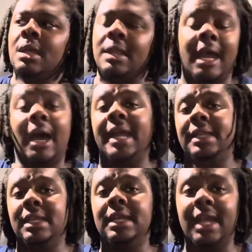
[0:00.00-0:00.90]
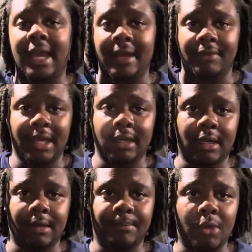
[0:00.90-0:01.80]
Now, I did have like
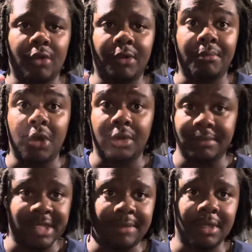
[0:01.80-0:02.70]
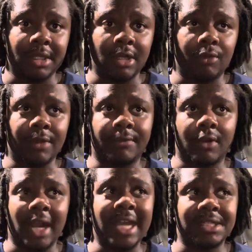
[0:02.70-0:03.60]
a mobile modem type of deal with
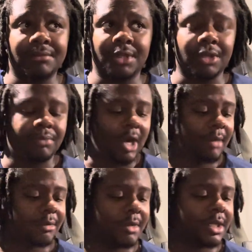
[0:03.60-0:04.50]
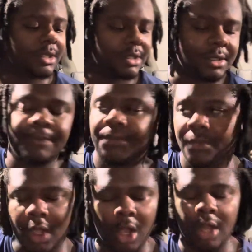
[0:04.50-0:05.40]
Verizon, but the problem is
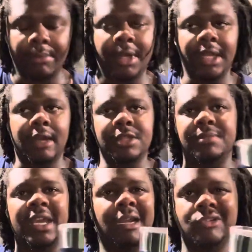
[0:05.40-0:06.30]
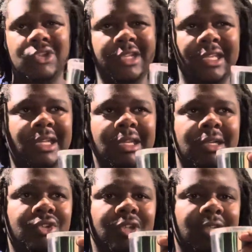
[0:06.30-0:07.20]
all the money I was paying, I was only getting
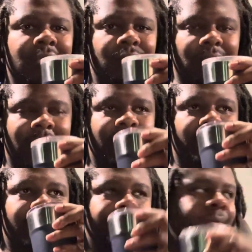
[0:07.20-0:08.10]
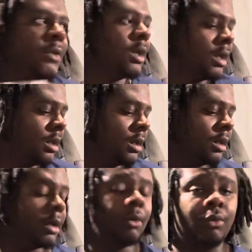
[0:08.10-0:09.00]
100 gigs with that thing,
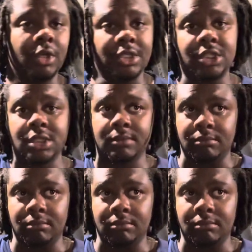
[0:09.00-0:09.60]
which